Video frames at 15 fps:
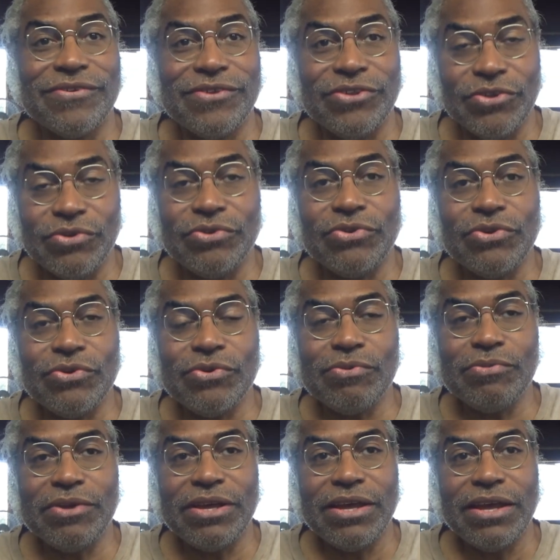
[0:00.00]

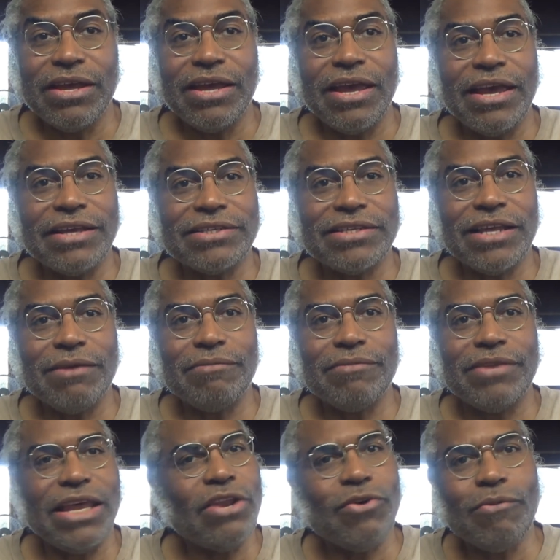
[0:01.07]
YouTube, except
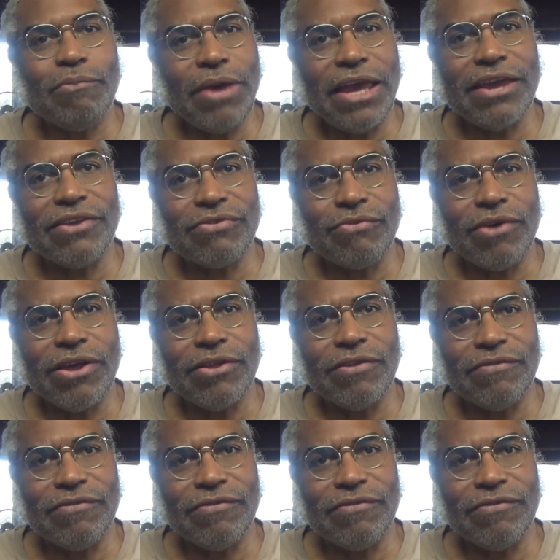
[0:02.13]
they don't pay as well